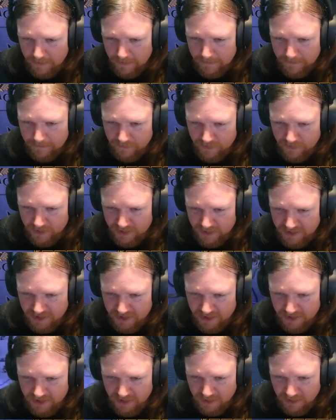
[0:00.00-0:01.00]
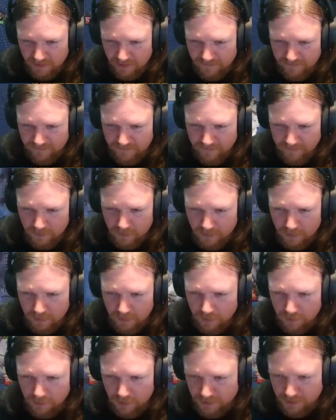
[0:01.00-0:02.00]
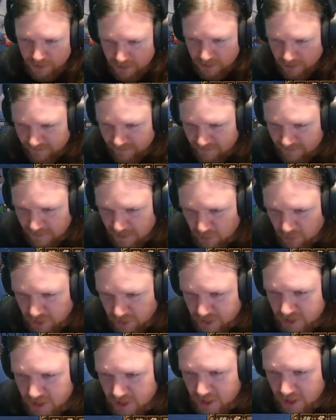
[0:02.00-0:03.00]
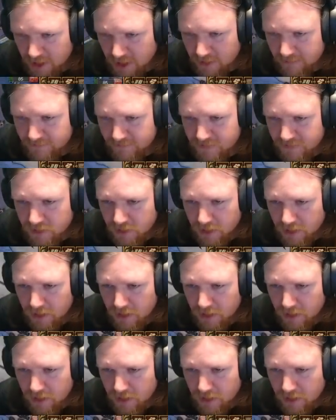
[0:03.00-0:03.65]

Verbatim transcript: This is in Florence, and if memory serves...